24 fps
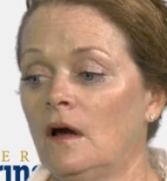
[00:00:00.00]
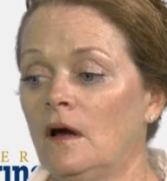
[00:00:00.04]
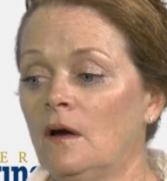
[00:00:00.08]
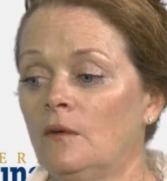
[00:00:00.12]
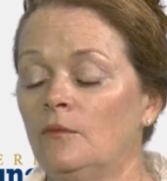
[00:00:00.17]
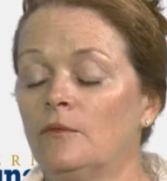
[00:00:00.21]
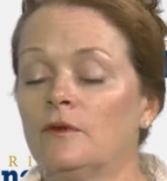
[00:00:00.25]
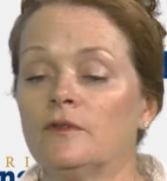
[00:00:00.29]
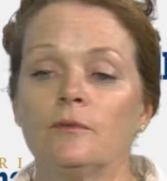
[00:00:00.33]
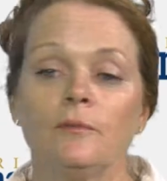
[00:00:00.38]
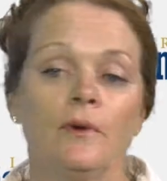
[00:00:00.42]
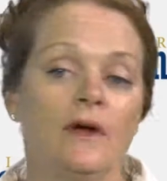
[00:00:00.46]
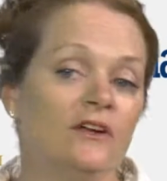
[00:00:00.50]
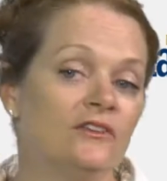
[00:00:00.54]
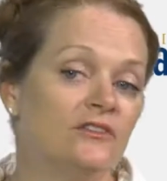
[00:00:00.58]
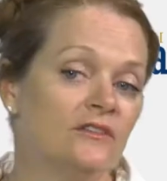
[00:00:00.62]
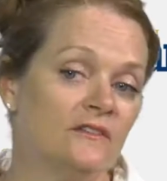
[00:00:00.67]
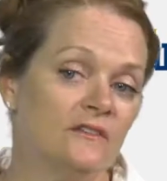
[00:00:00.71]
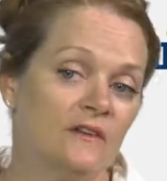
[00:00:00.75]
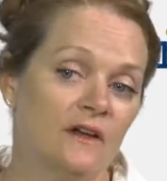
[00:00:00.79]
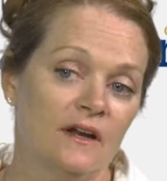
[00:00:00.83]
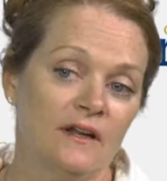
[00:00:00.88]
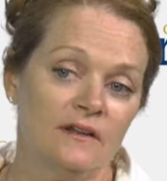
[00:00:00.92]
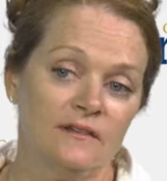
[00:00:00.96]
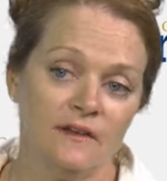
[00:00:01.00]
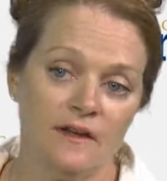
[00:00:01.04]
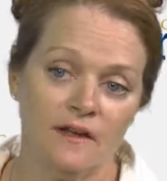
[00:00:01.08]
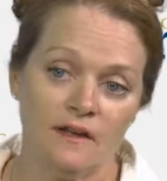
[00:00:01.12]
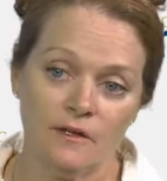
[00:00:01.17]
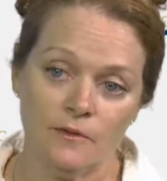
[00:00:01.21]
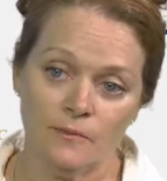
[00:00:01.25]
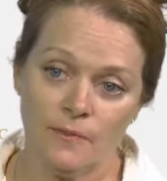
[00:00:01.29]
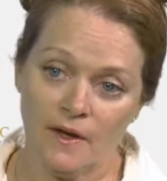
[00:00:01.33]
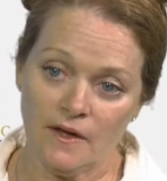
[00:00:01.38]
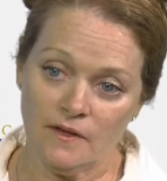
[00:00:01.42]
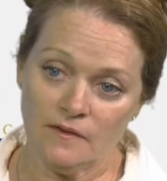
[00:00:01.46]
with the patients on a
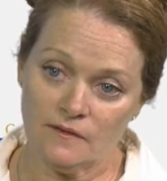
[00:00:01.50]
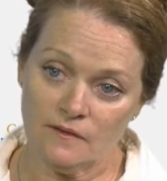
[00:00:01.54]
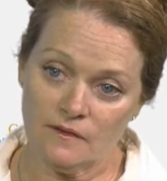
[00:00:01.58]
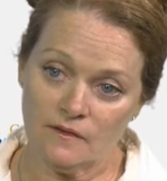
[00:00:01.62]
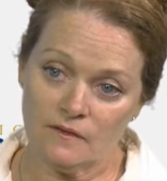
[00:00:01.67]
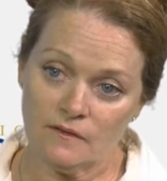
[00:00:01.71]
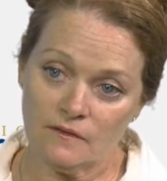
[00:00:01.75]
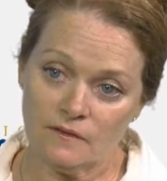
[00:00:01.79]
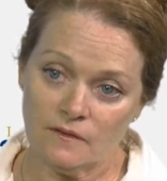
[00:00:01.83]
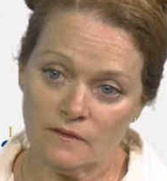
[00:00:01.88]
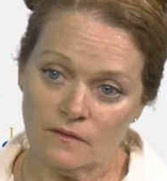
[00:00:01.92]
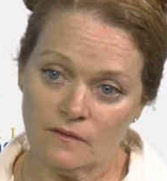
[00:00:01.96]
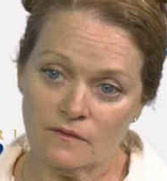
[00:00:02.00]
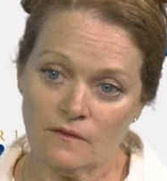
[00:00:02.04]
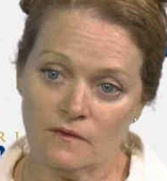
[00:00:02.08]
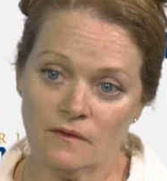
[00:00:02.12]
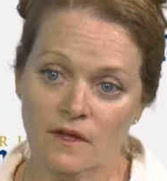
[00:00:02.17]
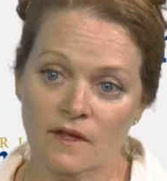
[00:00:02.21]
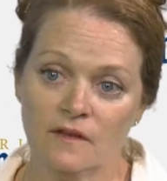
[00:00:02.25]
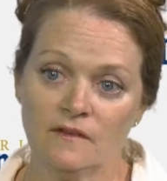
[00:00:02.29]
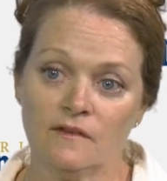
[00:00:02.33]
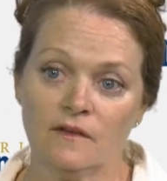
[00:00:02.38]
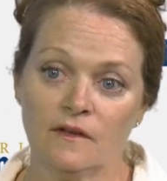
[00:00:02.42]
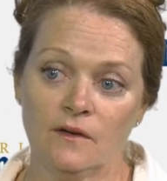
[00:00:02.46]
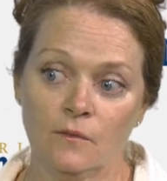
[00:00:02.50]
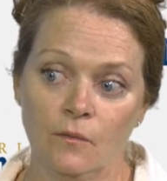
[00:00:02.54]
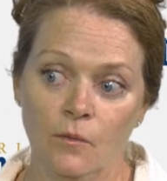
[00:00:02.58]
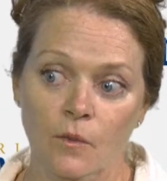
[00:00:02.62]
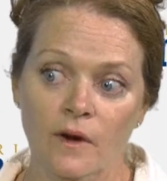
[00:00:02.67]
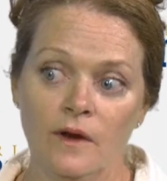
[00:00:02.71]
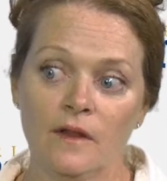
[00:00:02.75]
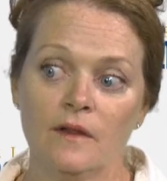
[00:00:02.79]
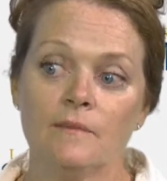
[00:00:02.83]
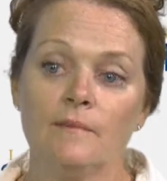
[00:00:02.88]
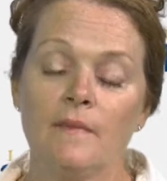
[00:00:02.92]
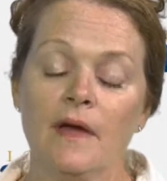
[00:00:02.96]
daily basis. So that's like
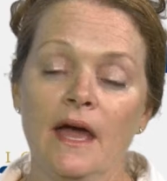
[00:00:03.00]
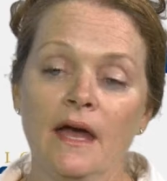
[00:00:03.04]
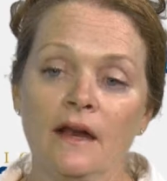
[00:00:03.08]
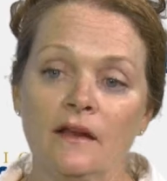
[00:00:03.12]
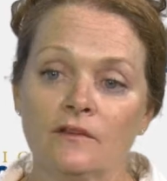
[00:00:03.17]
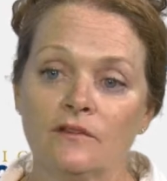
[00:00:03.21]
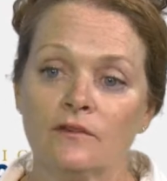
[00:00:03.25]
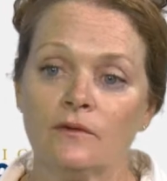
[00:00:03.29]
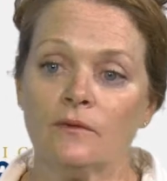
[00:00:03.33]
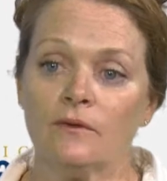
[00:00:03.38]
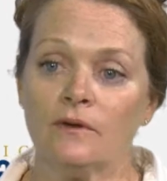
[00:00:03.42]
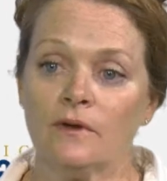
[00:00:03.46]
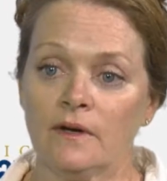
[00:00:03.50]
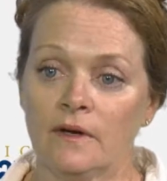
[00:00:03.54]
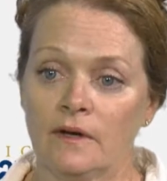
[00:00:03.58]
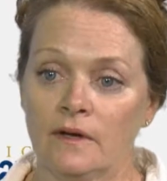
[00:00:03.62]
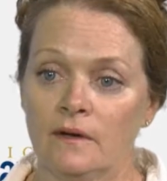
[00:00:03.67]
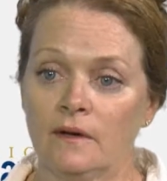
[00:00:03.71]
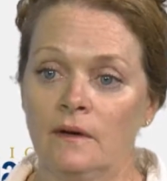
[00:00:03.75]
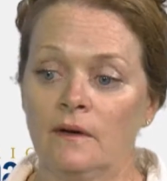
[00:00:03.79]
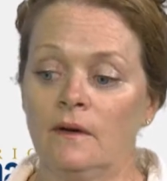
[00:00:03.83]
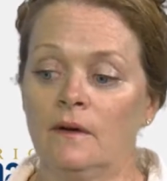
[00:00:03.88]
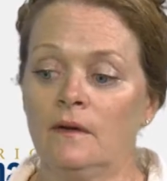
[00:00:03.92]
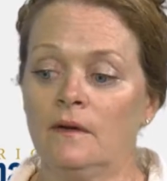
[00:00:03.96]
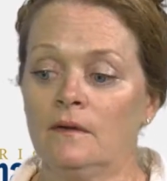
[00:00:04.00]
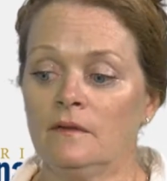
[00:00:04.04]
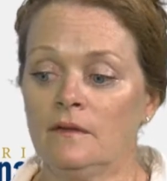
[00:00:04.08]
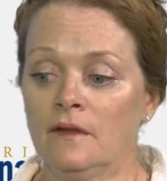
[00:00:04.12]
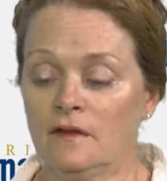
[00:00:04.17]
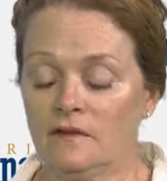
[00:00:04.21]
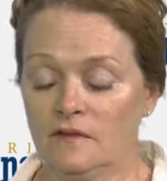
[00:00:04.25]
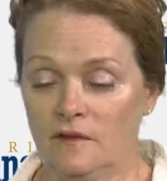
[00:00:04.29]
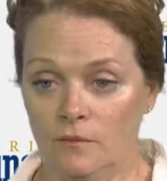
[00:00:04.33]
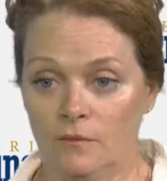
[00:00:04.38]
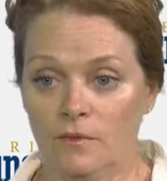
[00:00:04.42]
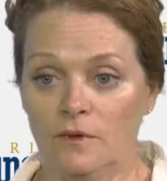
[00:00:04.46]
one of the mandatory
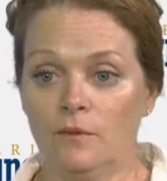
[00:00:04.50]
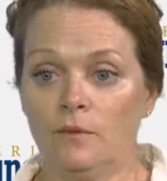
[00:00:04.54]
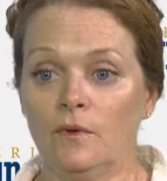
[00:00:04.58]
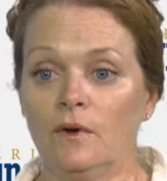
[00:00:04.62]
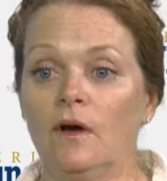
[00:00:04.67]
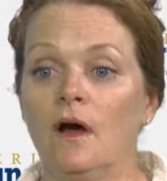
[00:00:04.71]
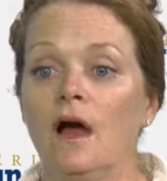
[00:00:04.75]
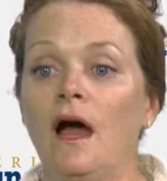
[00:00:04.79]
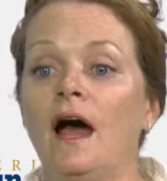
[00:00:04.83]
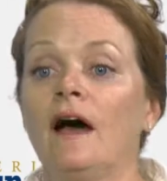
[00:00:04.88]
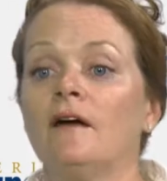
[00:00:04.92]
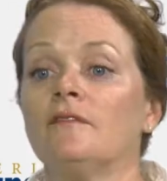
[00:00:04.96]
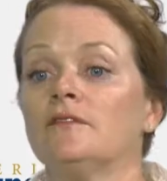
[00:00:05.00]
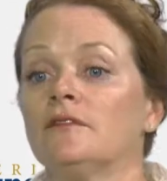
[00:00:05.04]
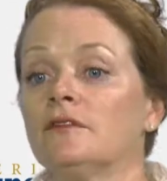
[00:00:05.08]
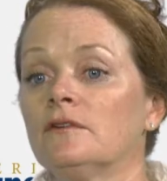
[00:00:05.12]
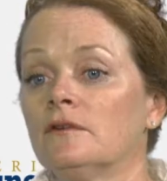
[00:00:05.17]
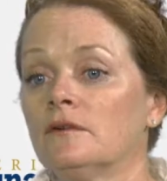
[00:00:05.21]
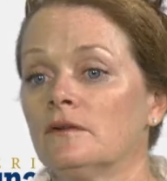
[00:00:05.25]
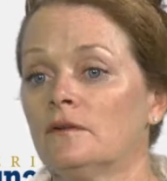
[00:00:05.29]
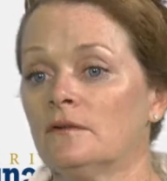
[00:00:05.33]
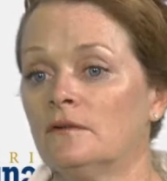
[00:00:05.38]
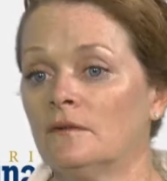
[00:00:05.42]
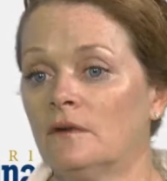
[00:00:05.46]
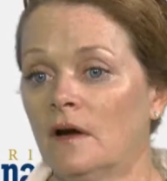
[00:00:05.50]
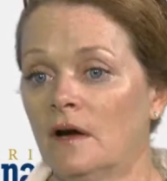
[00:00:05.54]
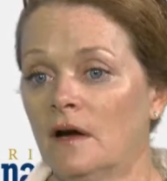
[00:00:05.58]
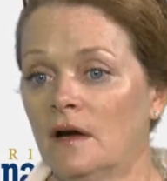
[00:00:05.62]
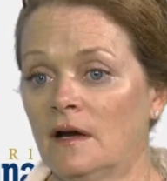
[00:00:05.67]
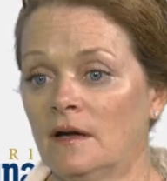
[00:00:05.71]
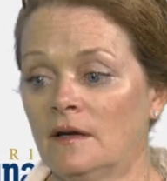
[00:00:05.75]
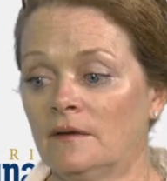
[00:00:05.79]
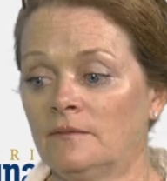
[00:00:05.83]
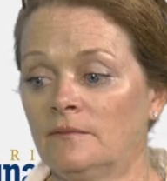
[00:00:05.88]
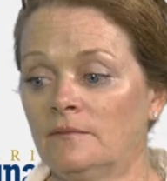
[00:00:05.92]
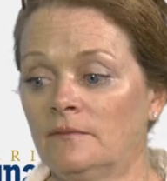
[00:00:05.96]
things that we will have
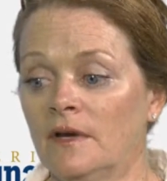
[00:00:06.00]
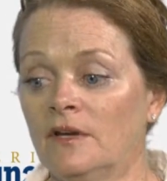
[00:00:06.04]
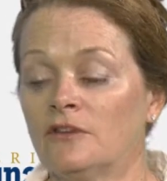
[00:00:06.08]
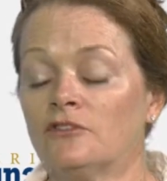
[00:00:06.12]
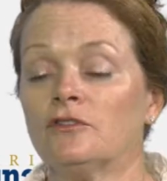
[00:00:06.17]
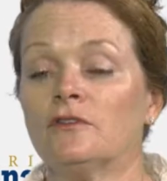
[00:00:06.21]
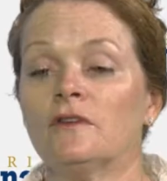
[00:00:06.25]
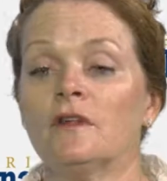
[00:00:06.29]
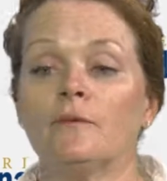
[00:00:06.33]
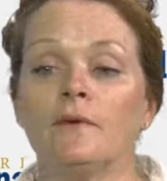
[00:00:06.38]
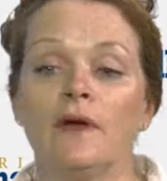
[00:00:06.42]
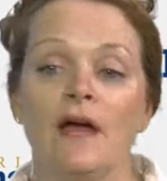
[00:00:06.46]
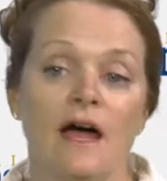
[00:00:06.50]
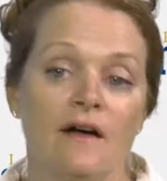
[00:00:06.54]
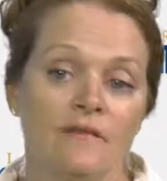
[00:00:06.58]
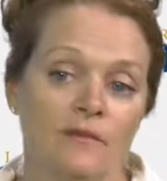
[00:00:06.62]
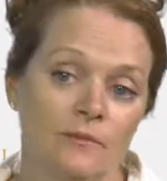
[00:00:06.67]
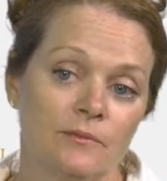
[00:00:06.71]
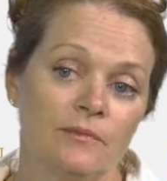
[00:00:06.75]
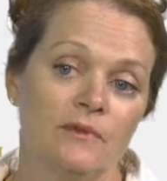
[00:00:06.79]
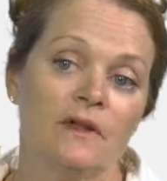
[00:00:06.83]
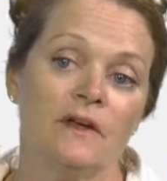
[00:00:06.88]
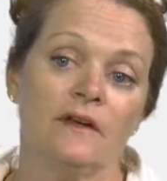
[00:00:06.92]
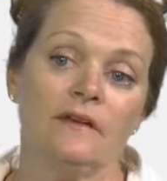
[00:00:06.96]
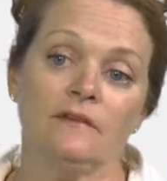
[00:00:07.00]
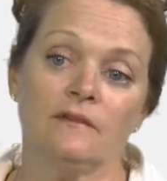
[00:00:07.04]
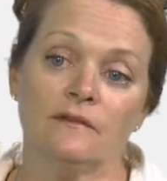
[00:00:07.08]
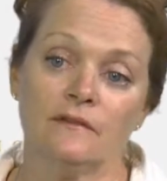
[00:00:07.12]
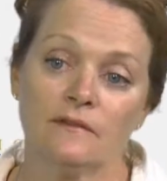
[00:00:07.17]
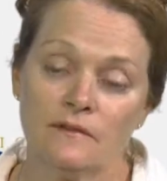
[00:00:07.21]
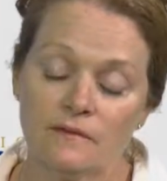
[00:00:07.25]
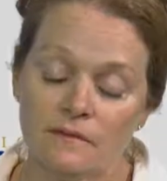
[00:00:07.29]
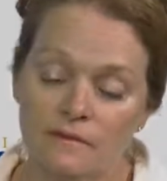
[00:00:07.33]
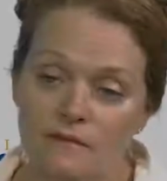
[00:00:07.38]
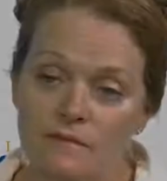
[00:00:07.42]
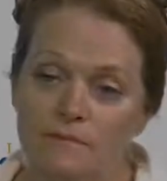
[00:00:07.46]
to make sure that we have in place.